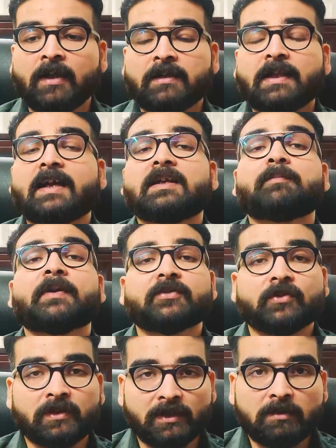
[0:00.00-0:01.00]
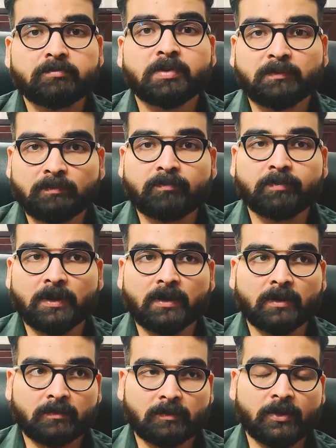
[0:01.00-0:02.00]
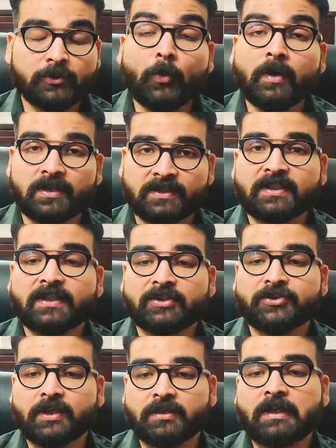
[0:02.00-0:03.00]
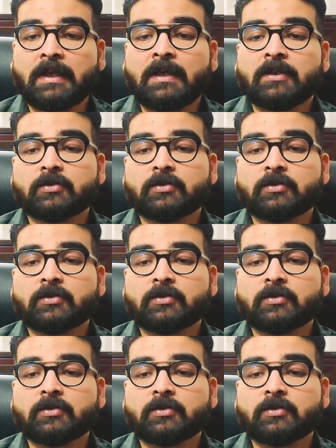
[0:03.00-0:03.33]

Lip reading: That depends on the yogas in the chart.